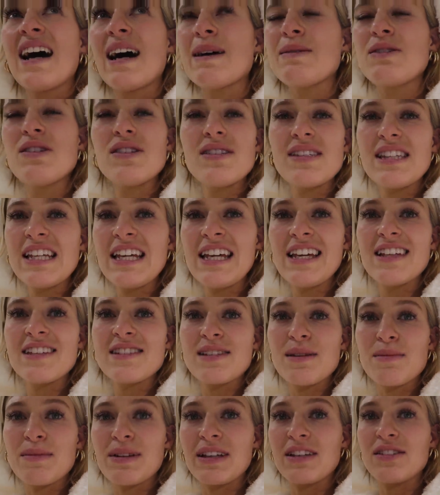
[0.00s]
I'm just thinking
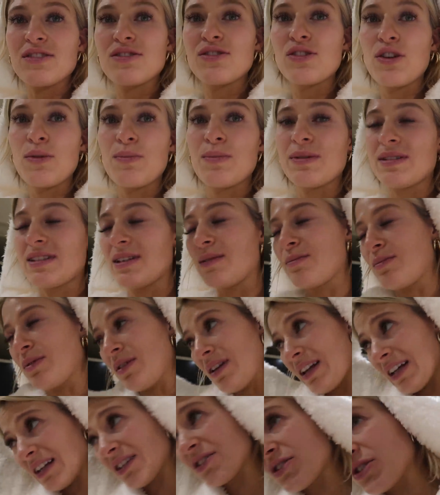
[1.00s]
something super
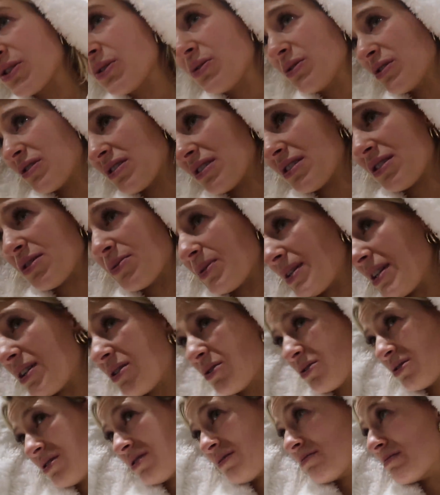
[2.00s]
simple, like tuna and sweet
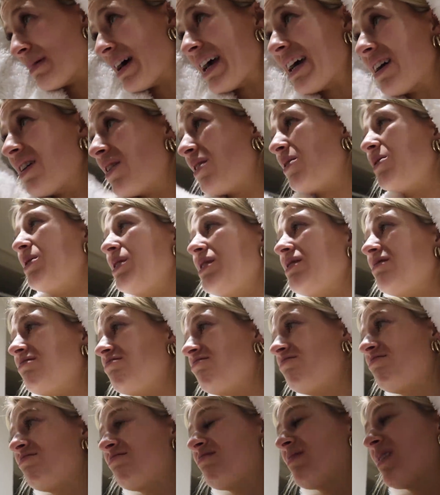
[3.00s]
corn and mayo,
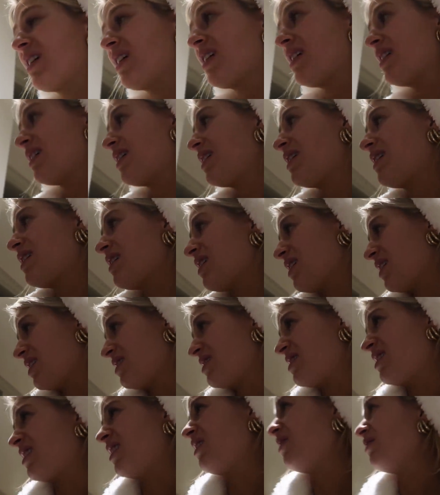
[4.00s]
and I
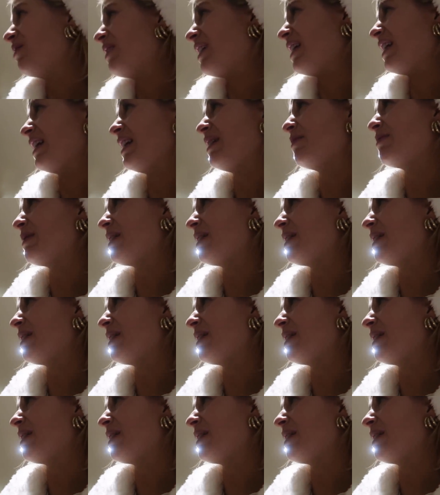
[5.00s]
don't know really,